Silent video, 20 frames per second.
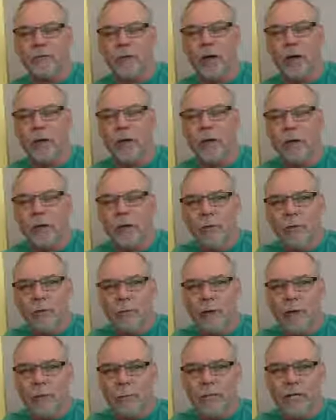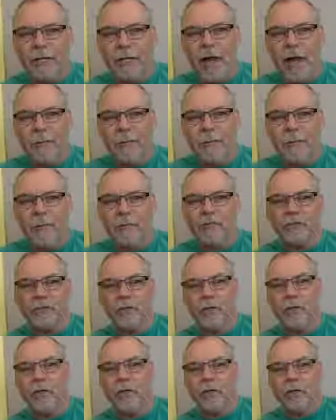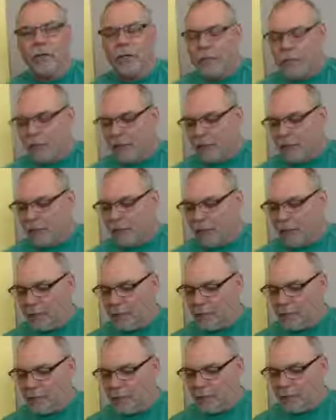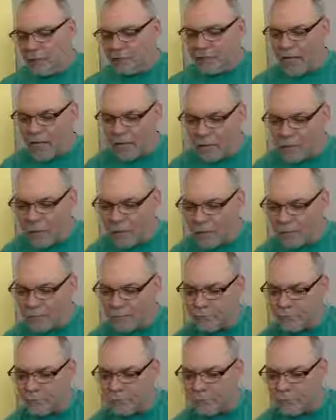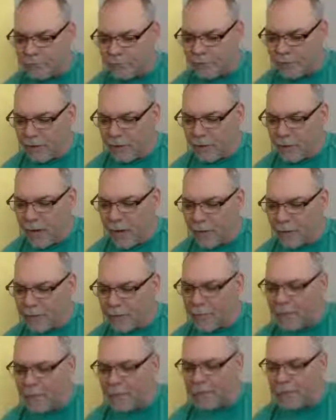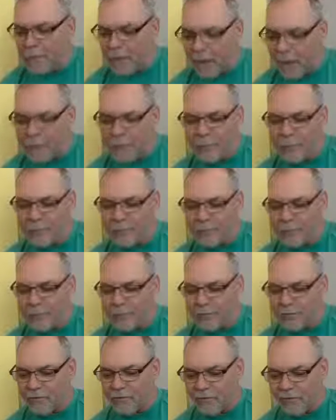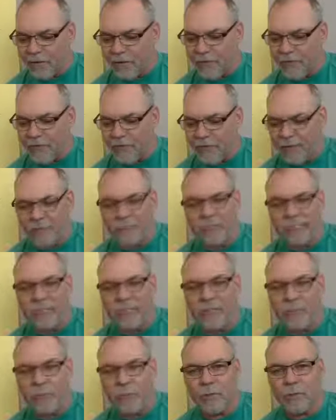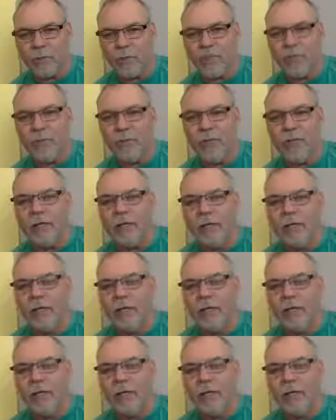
We want to be an optimist. So I want to talk about, you know, optimism is a faith that leads to achievement.